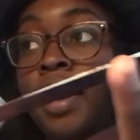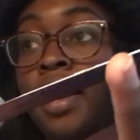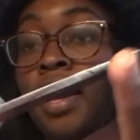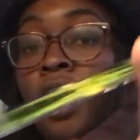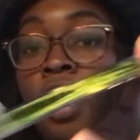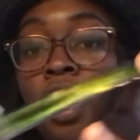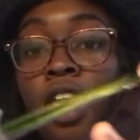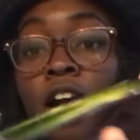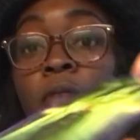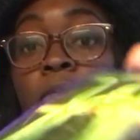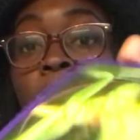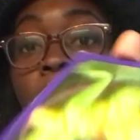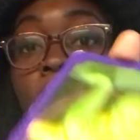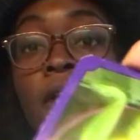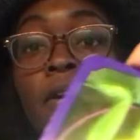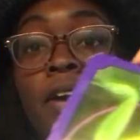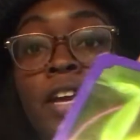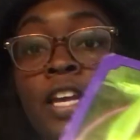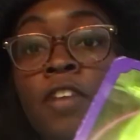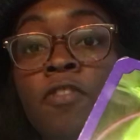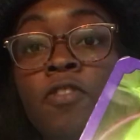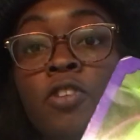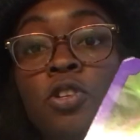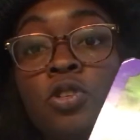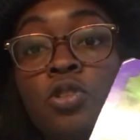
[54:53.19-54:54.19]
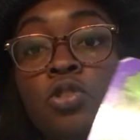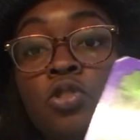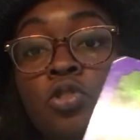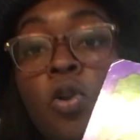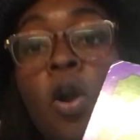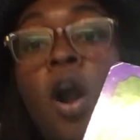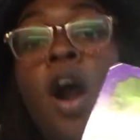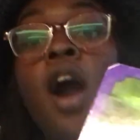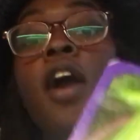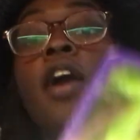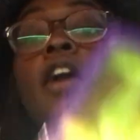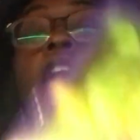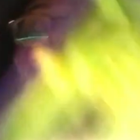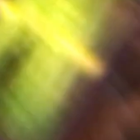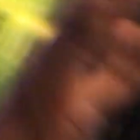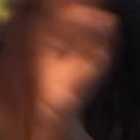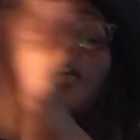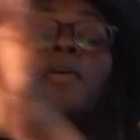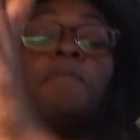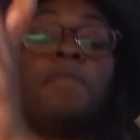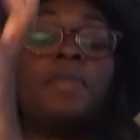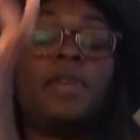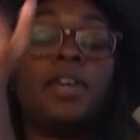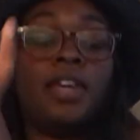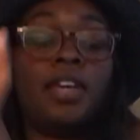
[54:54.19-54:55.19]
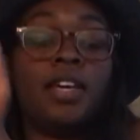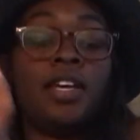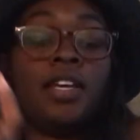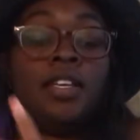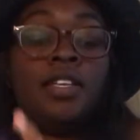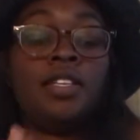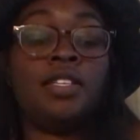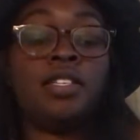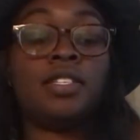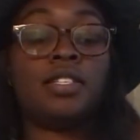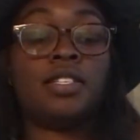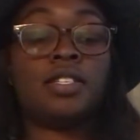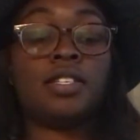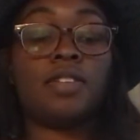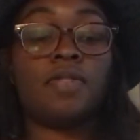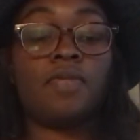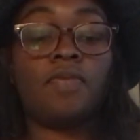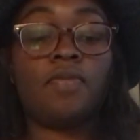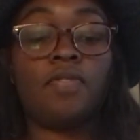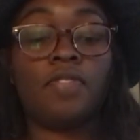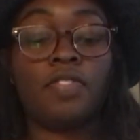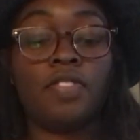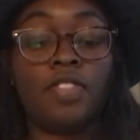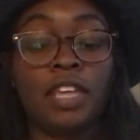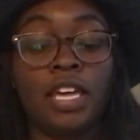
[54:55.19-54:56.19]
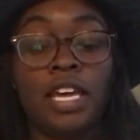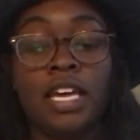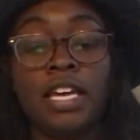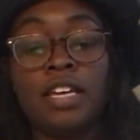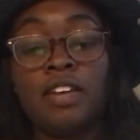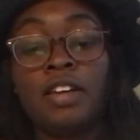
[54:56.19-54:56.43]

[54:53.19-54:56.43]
come out even stronger because they